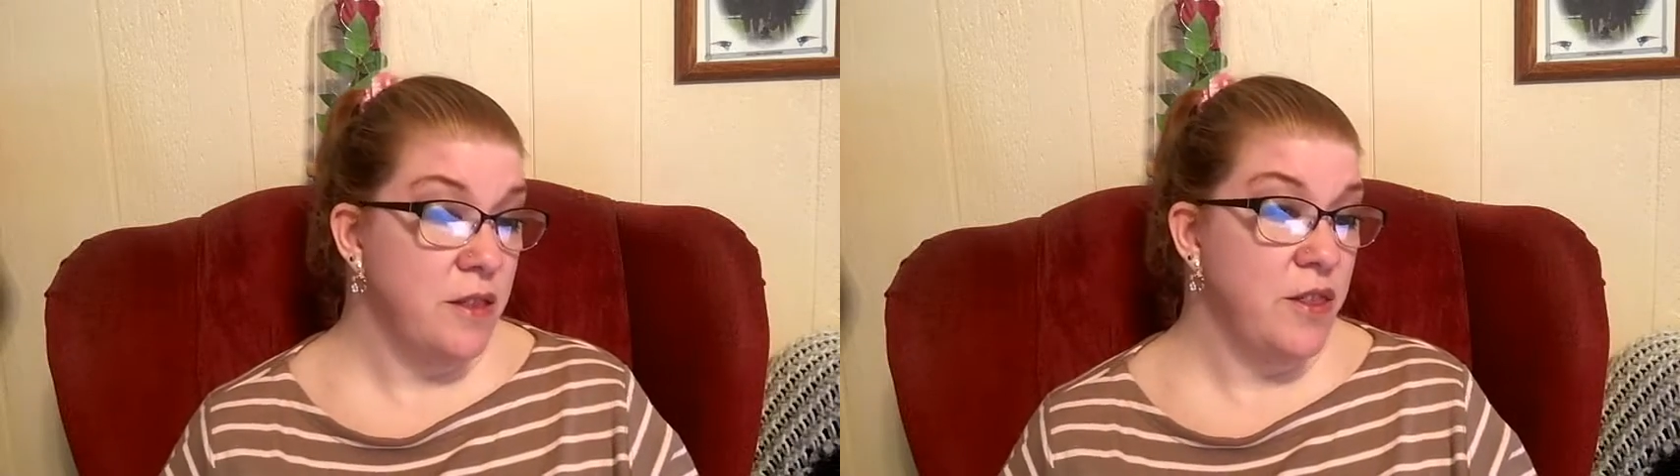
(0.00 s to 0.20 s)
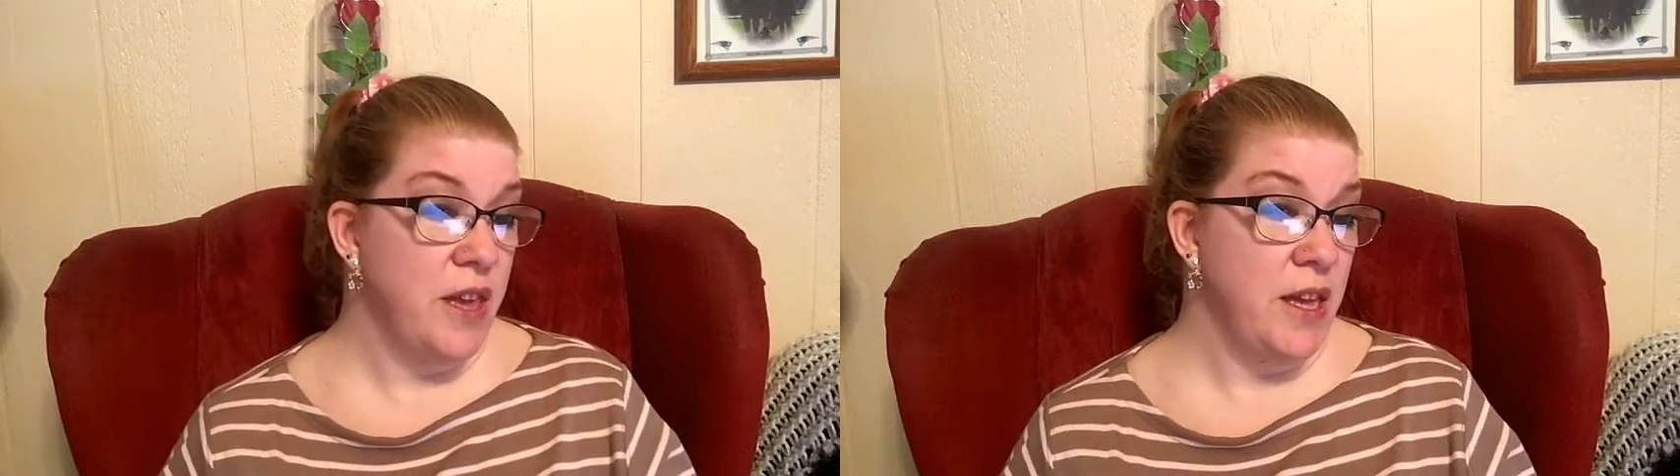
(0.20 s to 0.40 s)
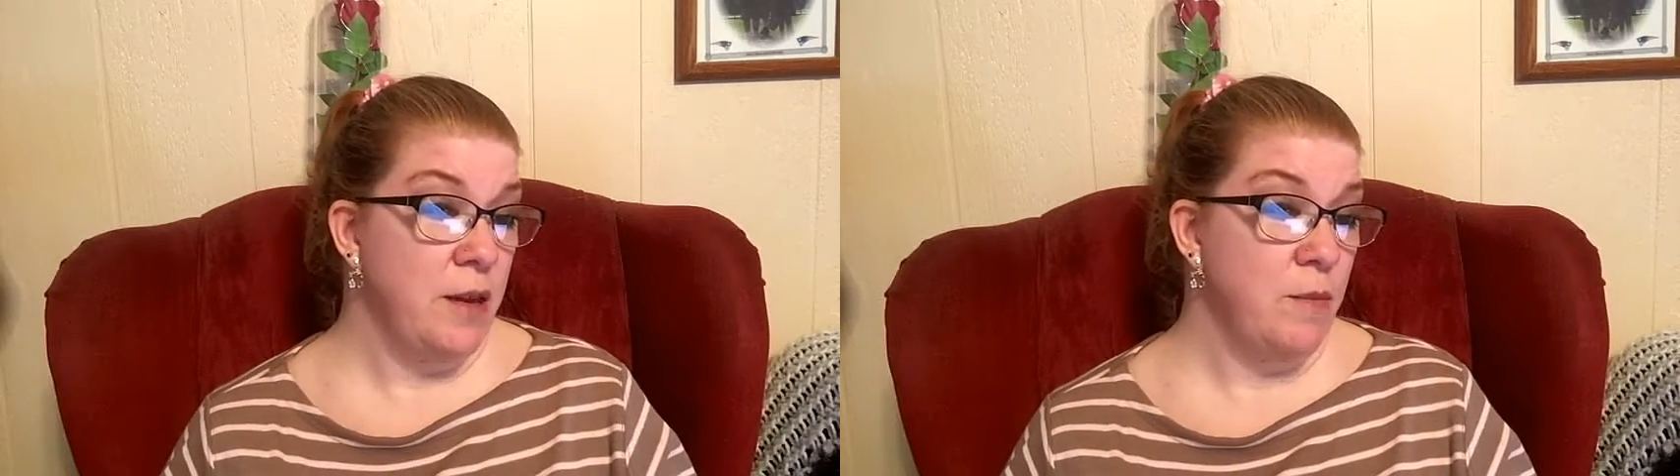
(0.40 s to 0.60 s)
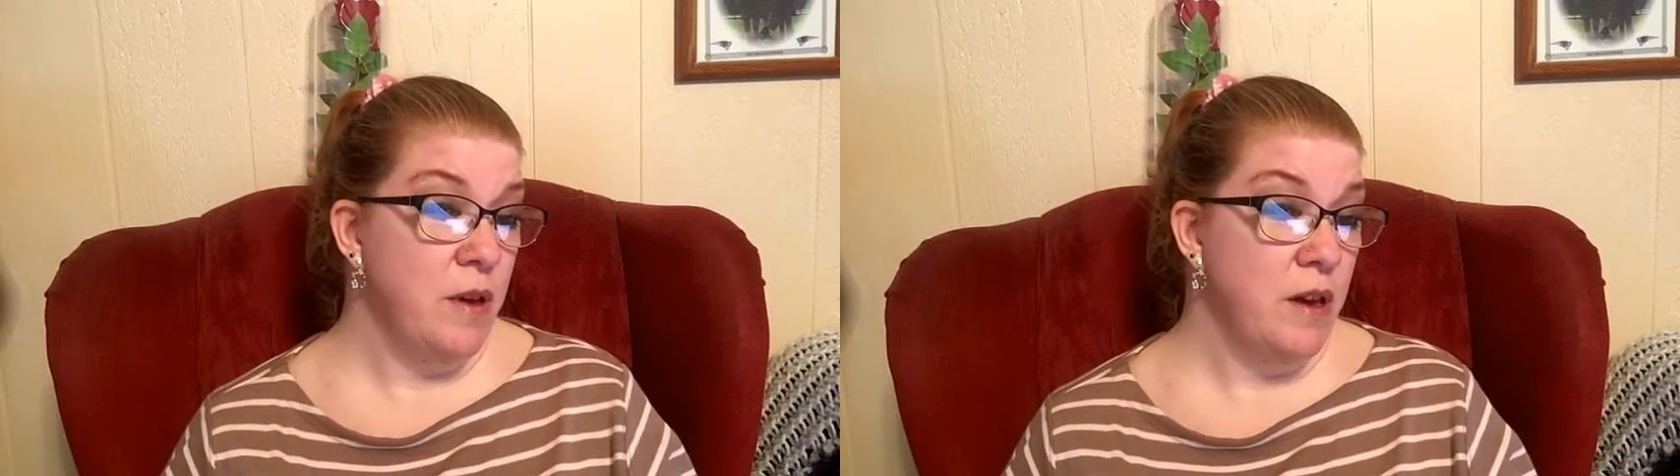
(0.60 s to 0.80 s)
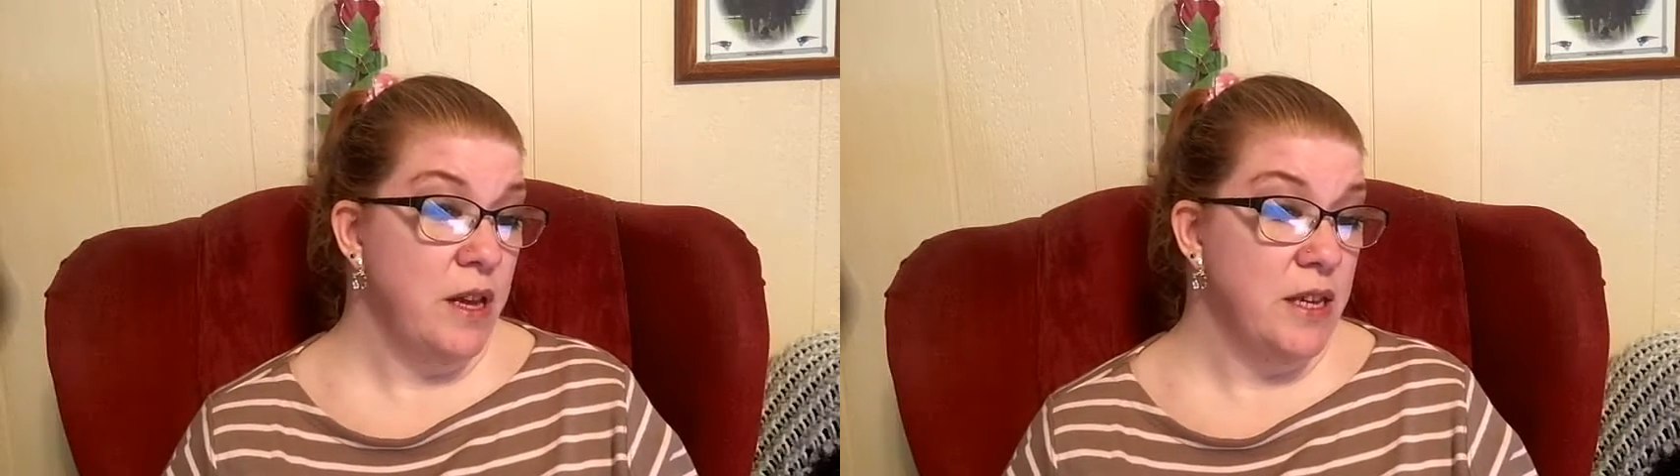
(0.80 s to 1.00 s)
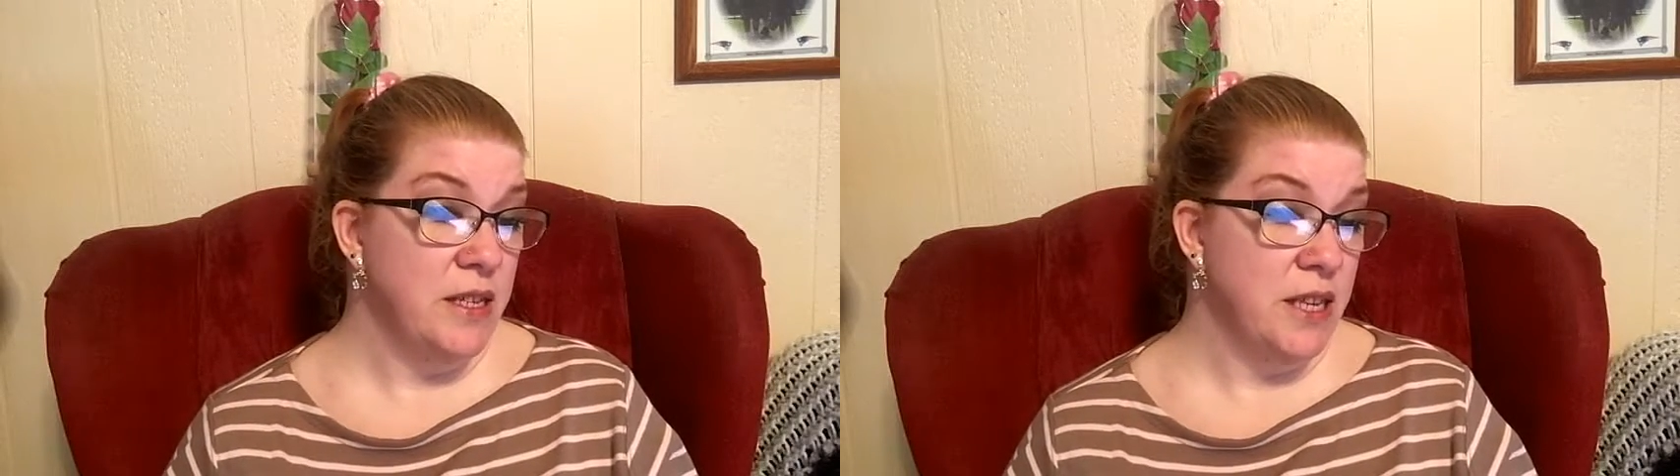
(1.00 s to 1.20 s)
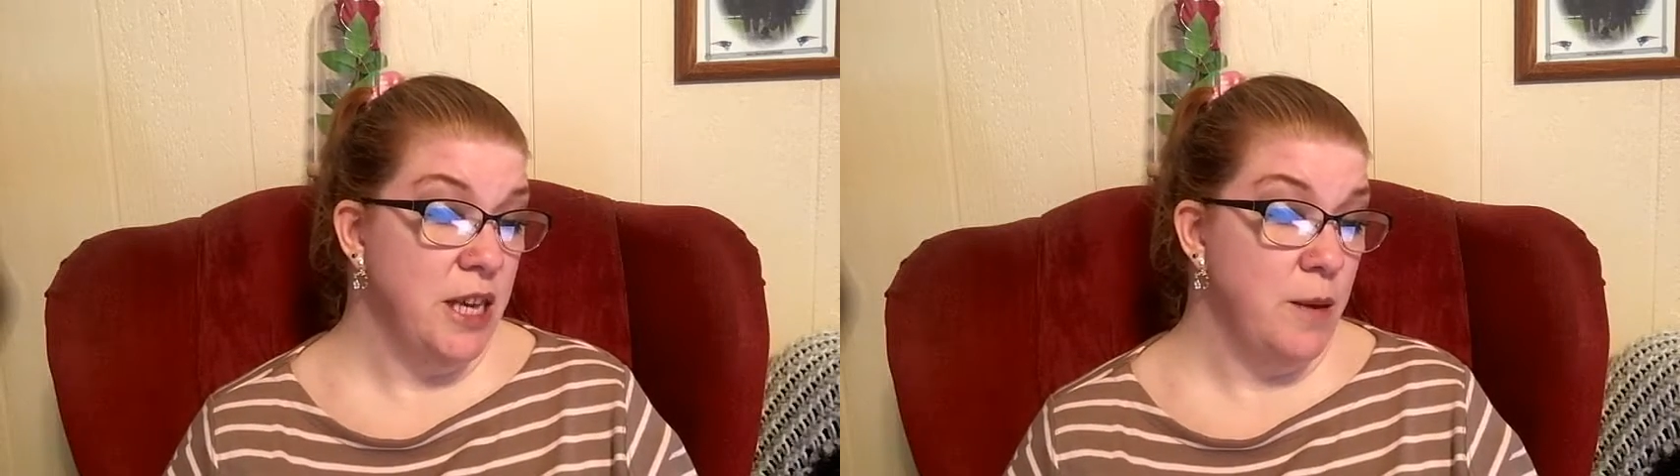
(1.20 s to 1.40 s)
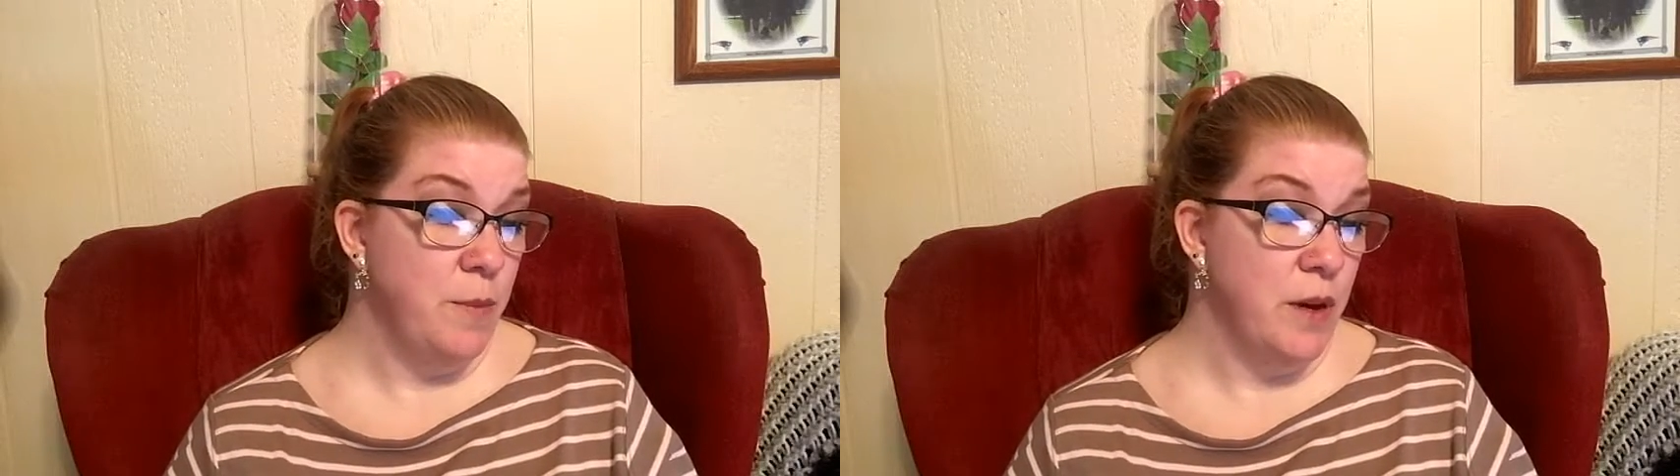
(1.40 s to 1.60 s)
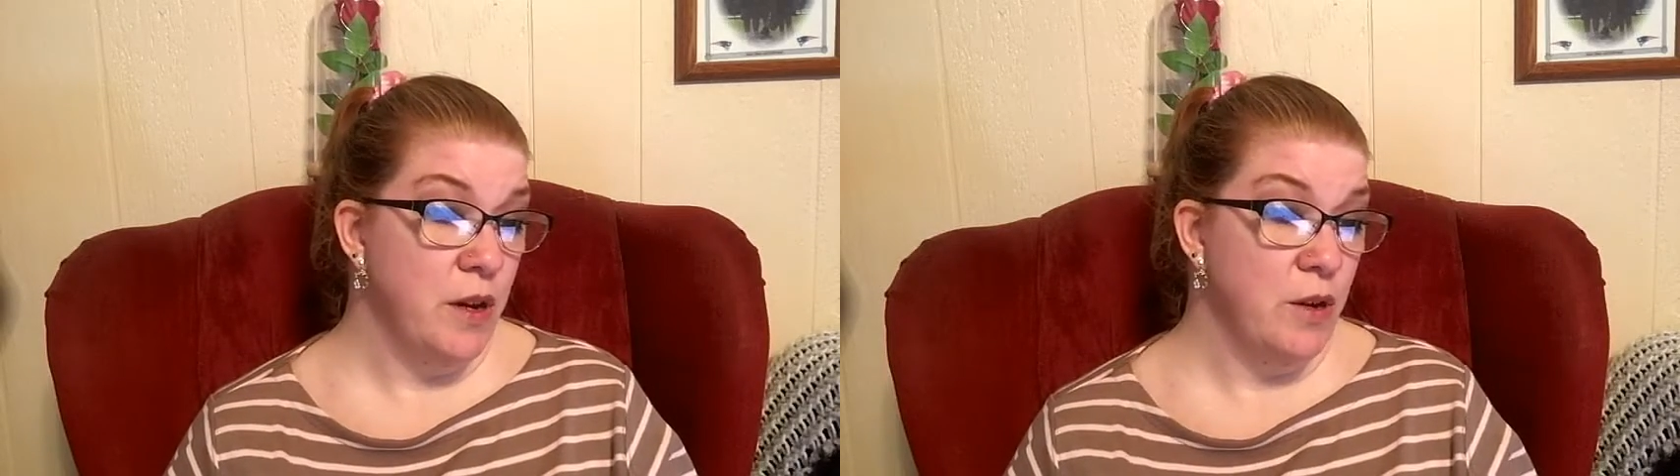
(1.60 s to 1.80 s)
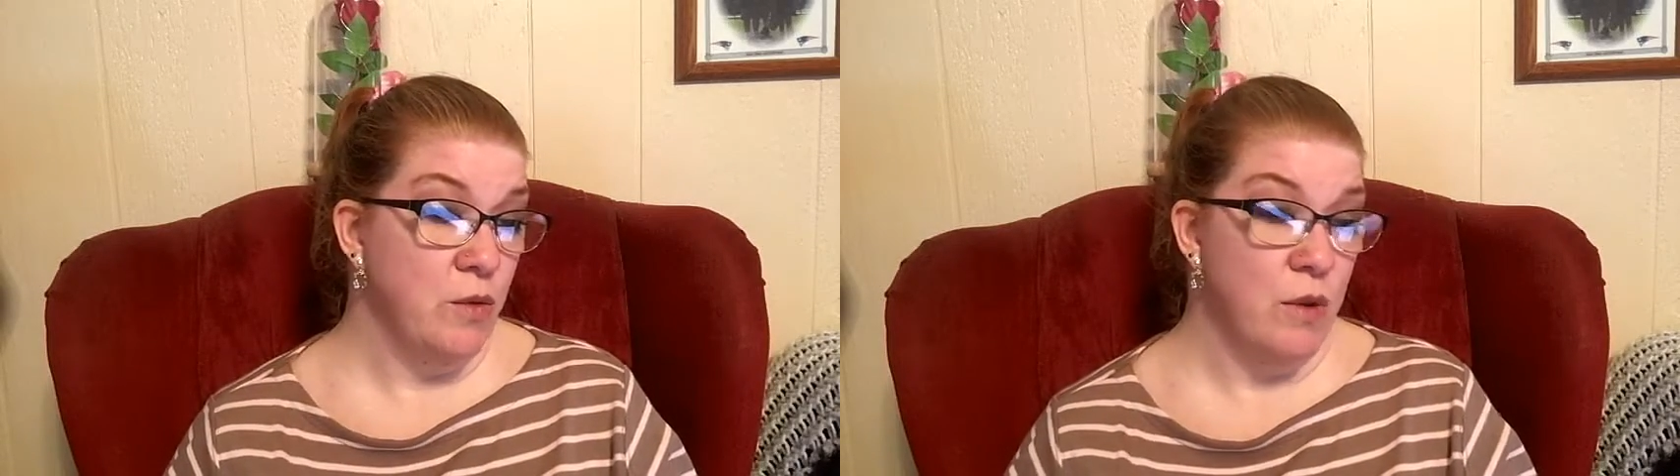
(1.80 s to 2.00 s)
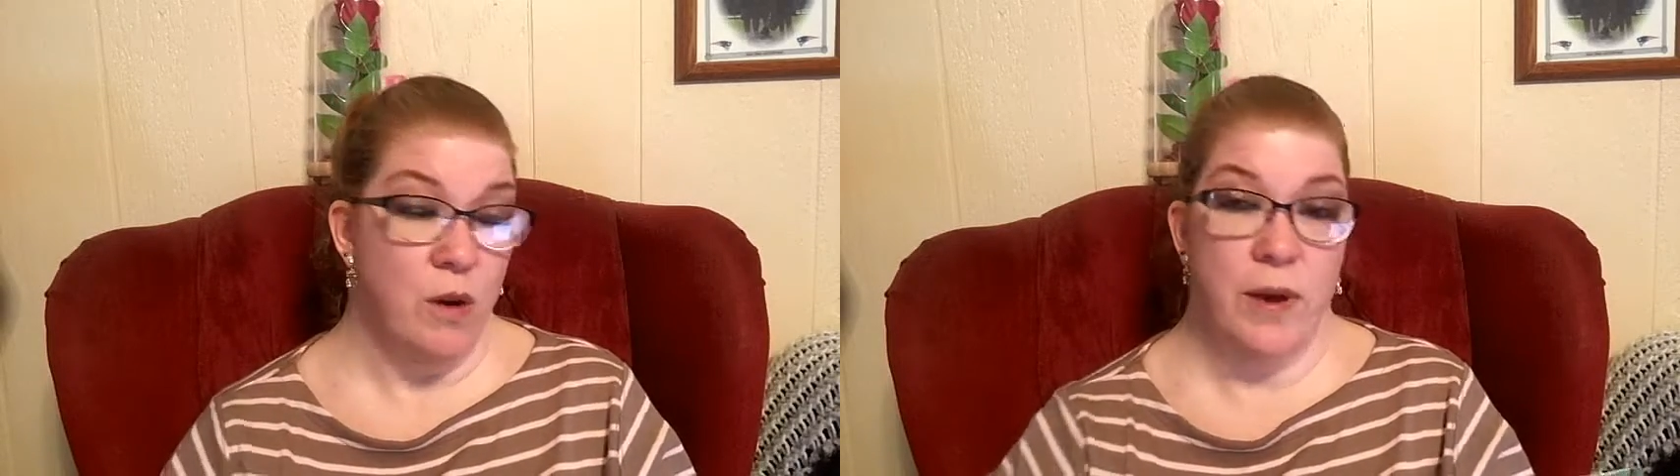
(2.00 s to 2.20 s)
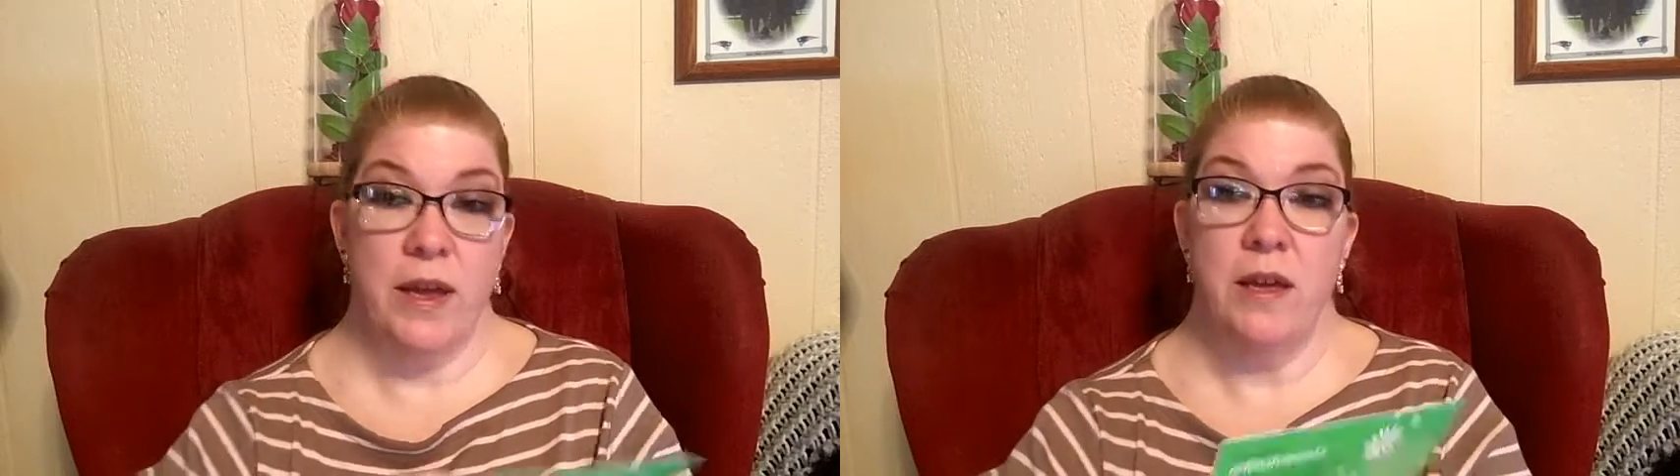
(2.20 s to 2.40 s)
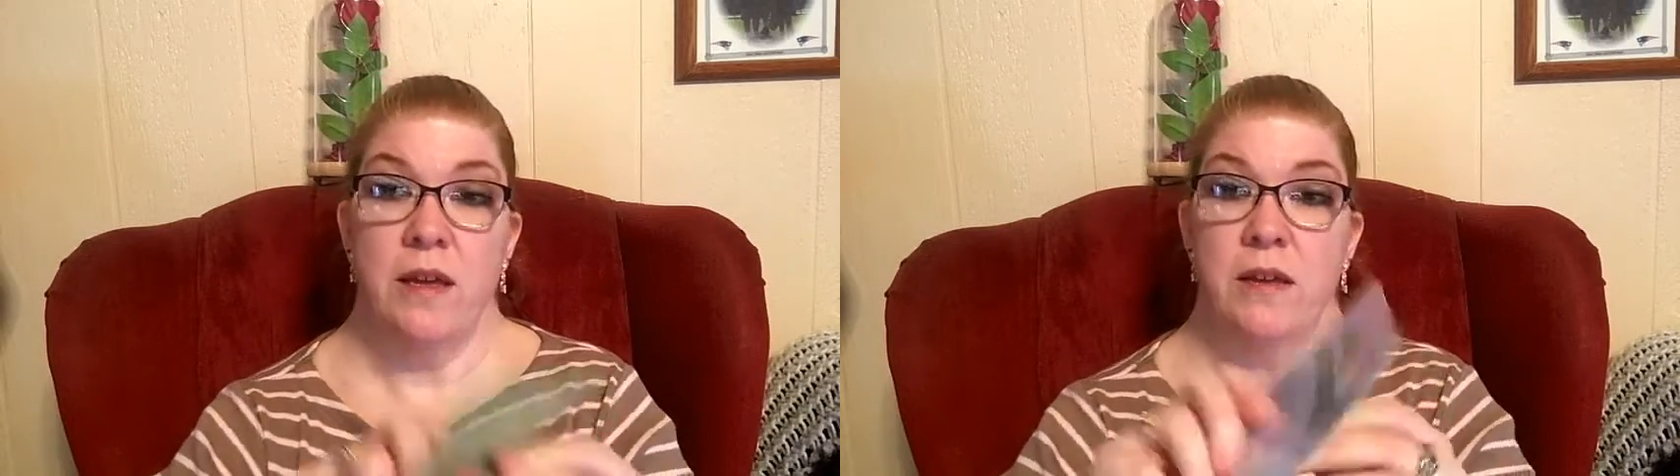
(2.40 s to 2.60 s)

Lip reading: theme is keep growing.